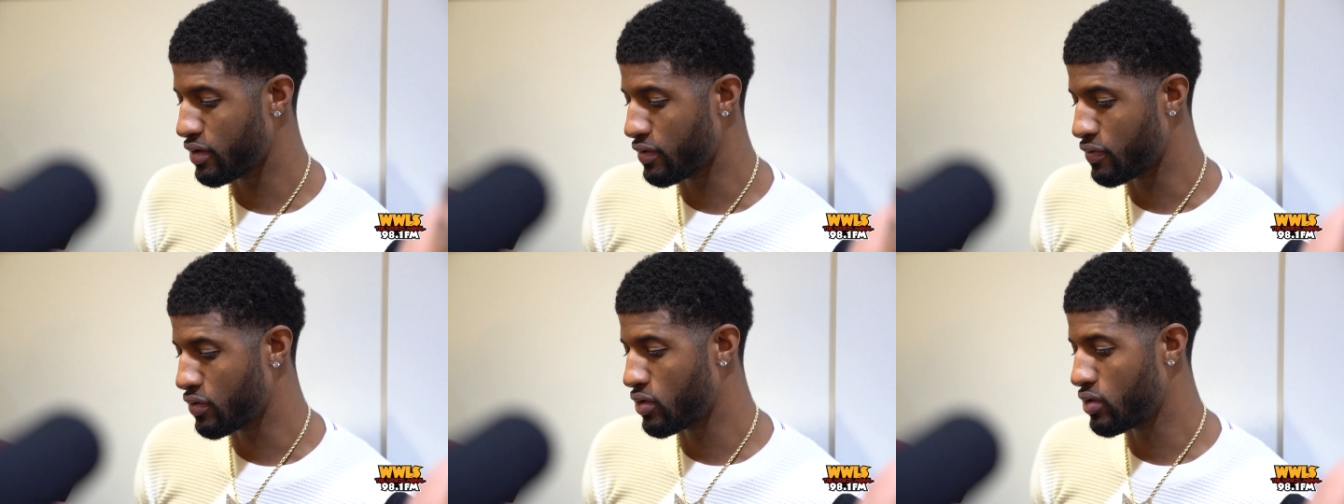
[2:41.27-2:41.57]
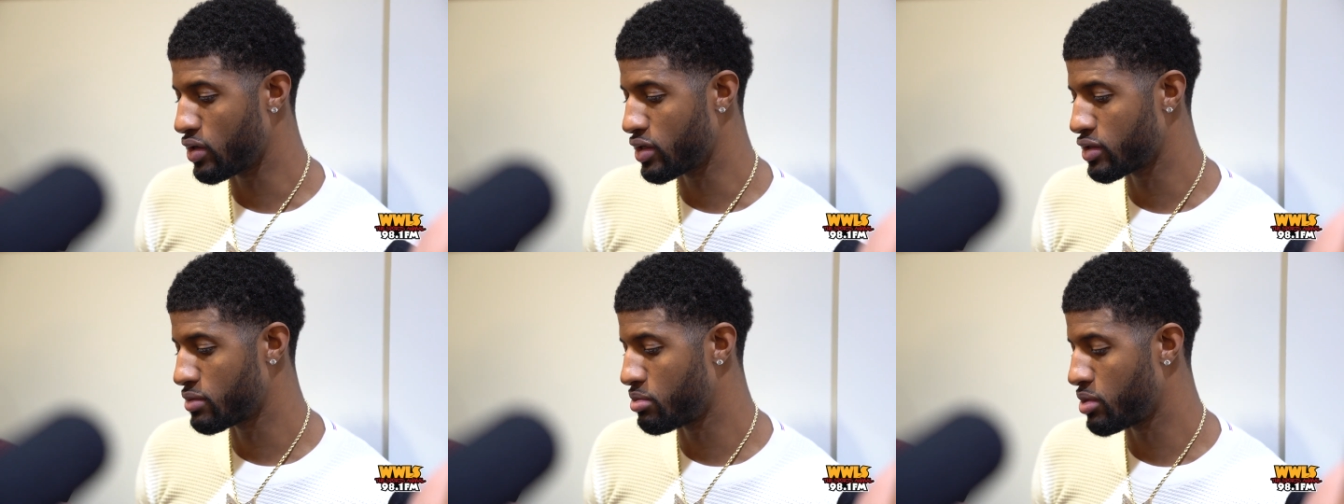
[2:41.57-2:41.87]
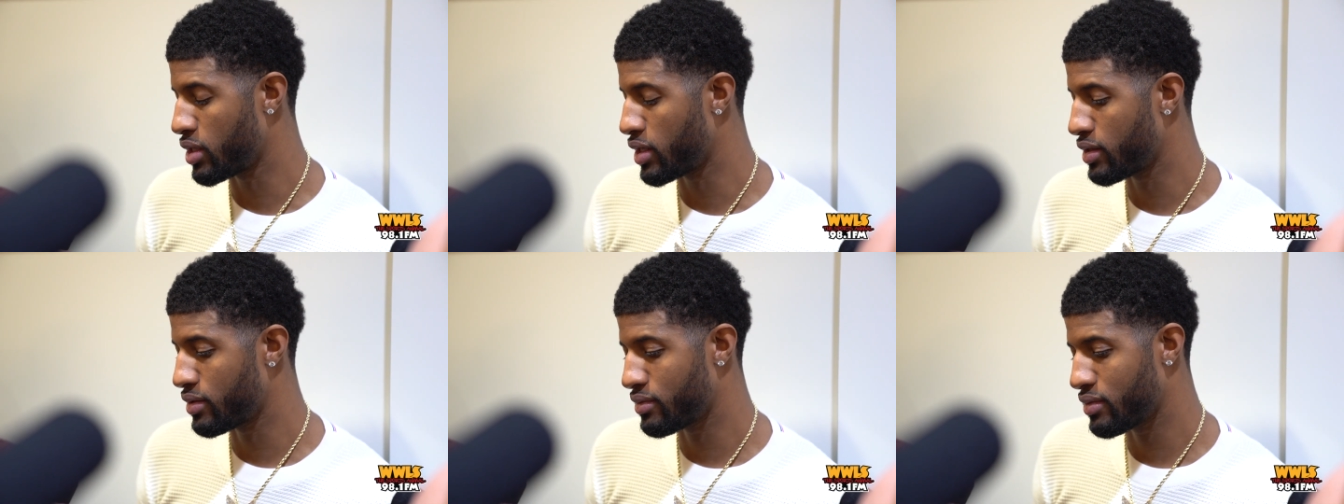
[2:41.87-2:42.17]
of course,
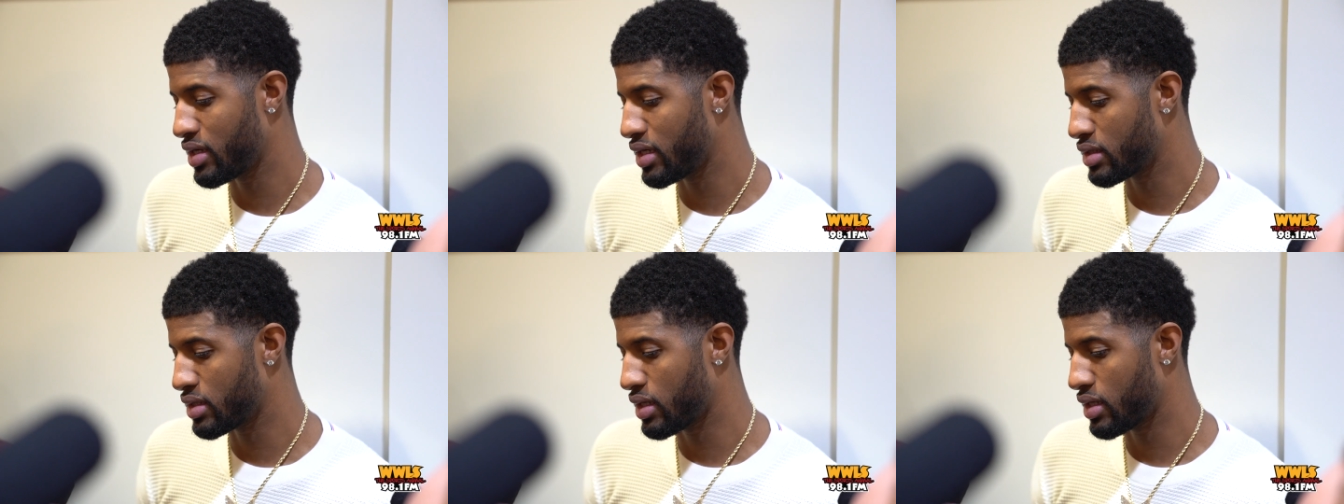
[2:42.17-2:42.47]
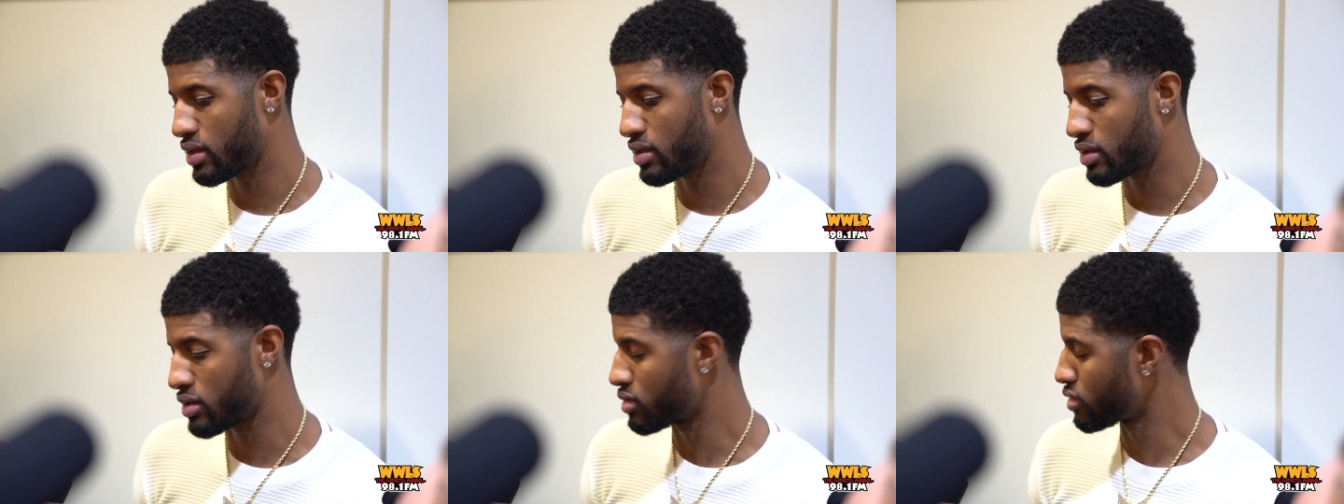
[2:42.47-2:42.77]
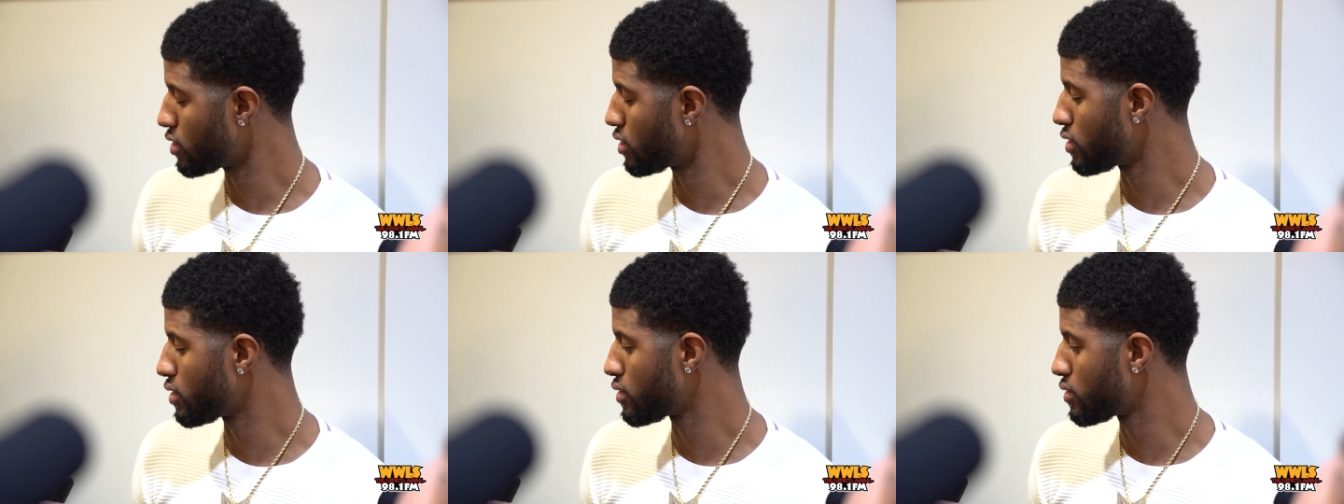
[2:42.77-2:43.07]
but that's not the
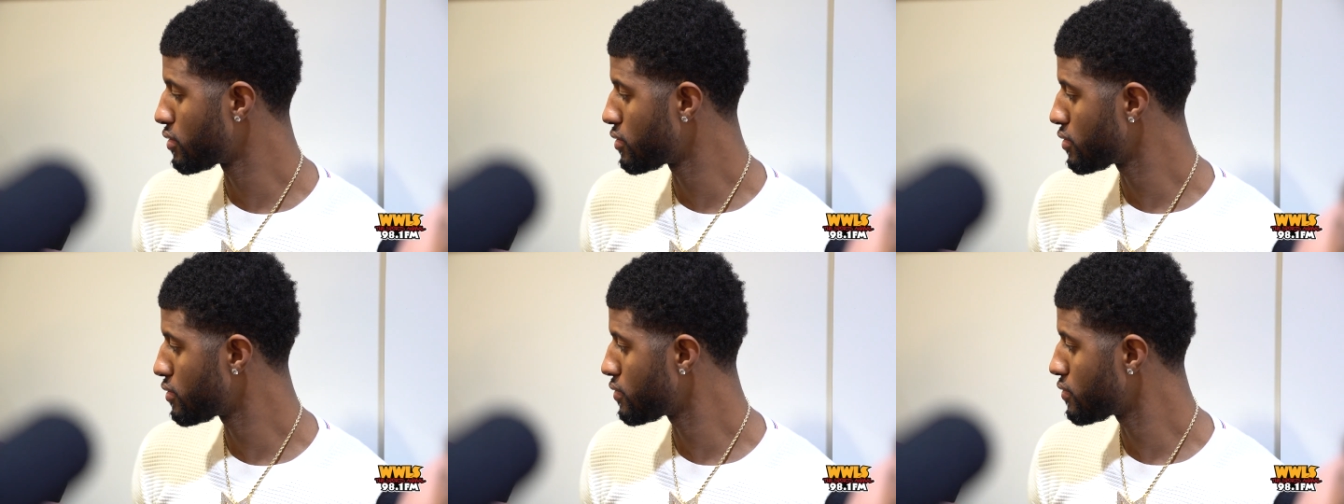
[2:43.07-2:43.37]
concern.